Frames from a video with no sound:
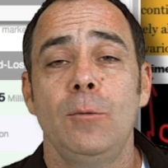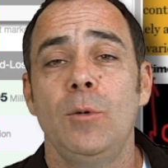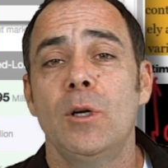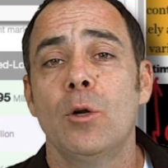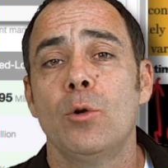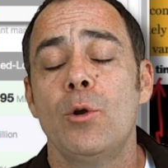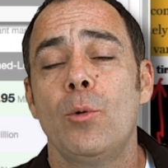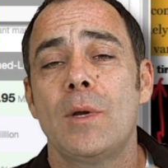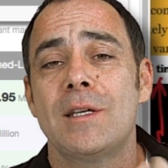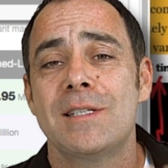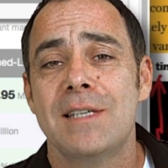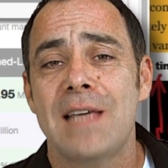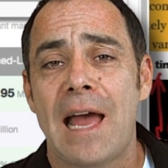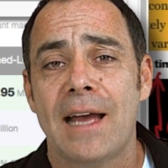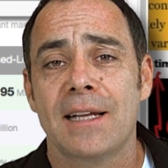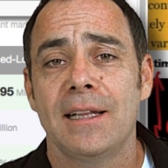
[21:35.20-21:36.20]
We don't know
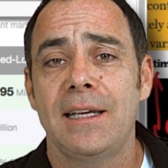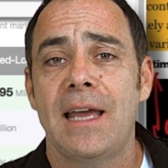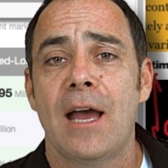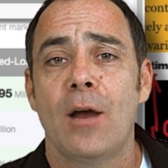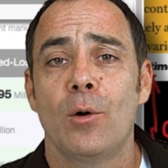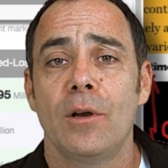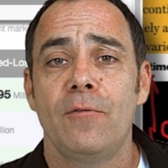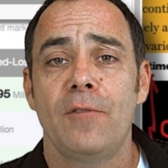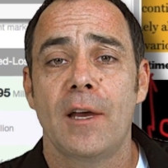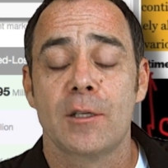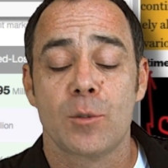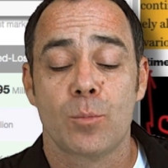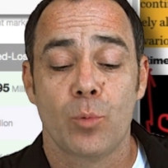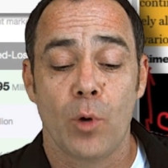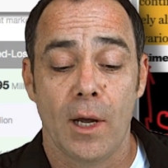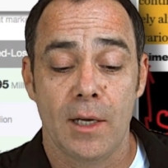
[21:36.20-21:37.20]
exactly how it
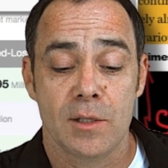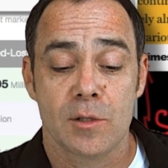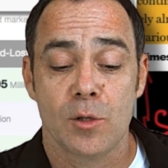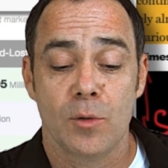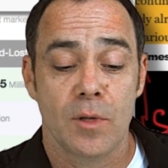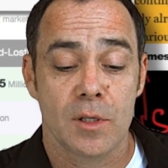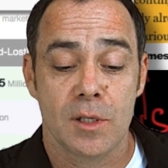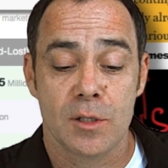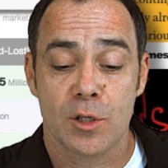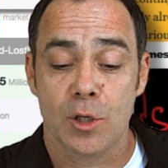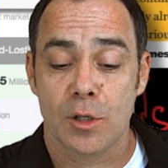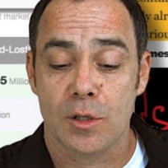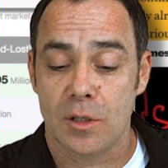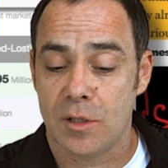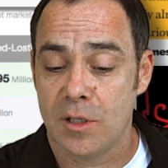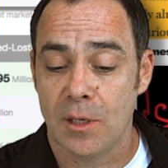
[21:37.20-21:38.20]
affects price. So this is
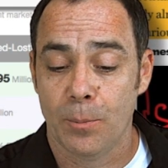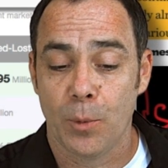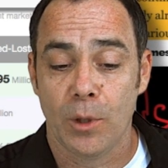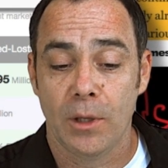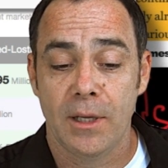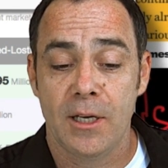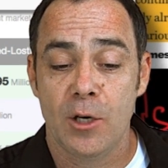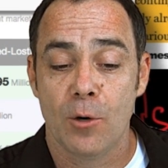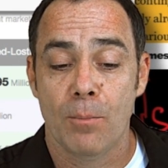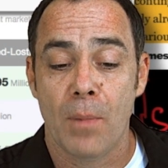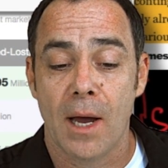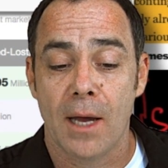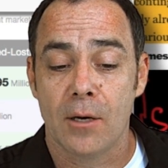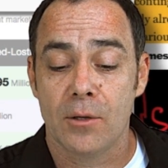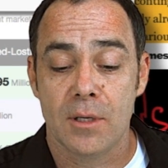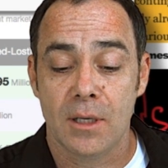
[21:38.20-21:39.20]
just a simple linear
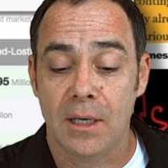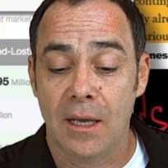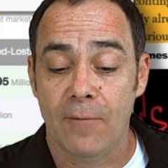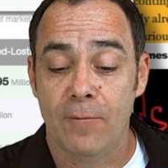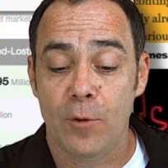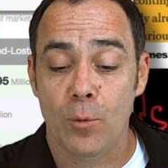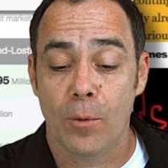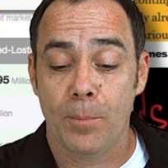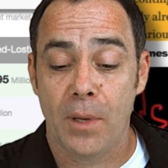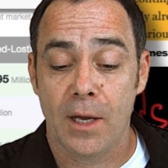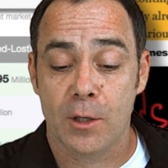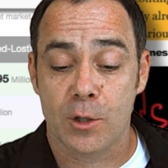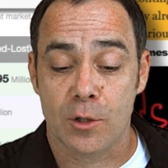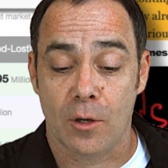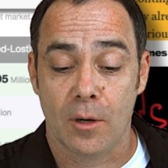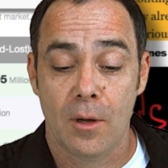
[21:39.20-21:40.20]
model to give you a
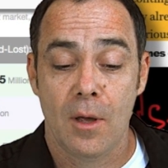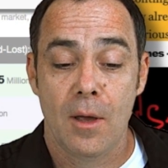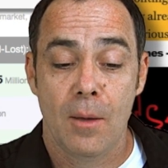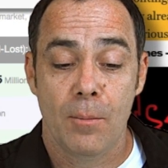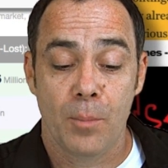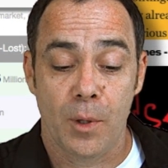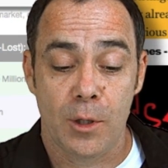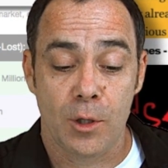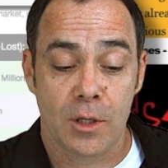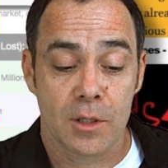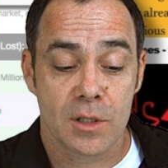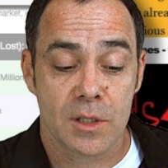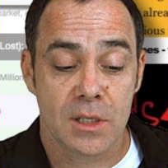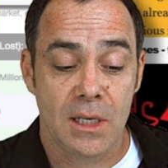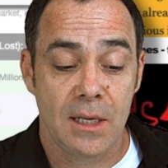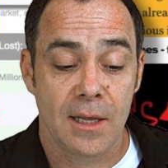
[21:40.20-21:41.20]
picture. But you can
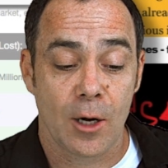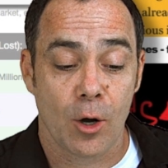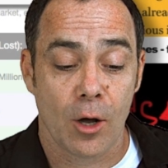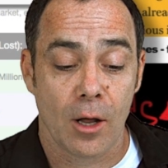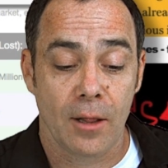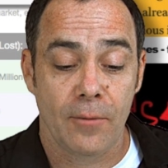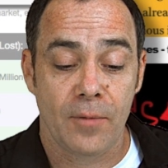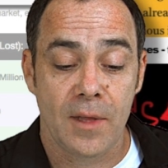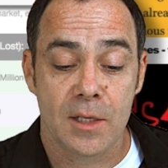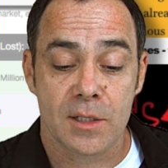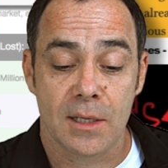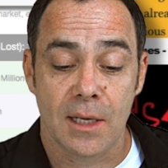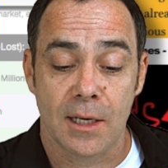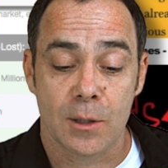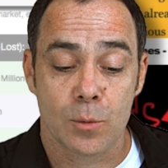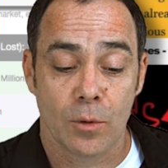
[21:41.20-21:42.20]
see that all of these
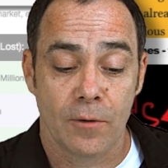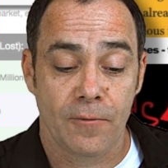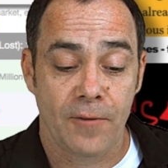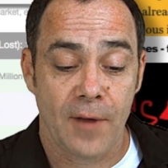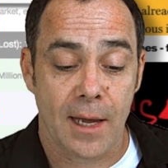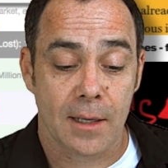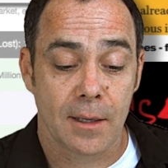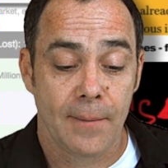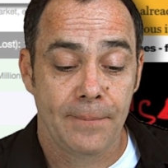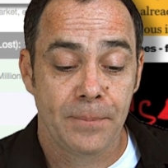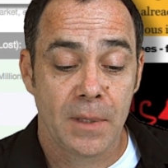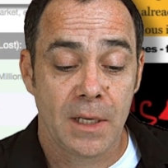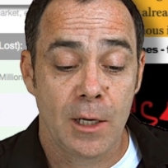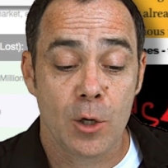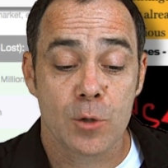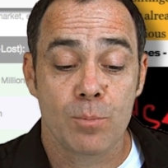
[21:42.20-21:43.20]
things will affect.
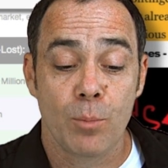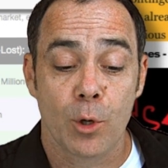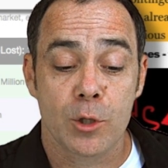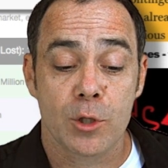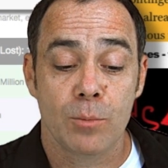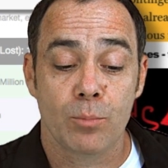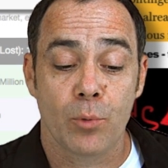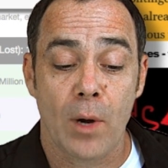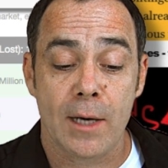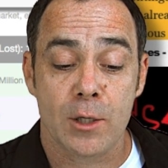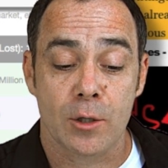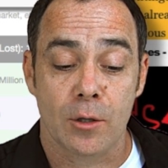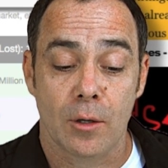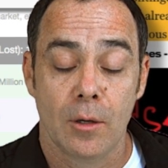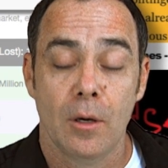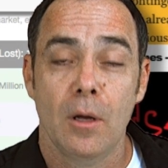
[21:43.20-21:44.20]
Here's merchant pressure.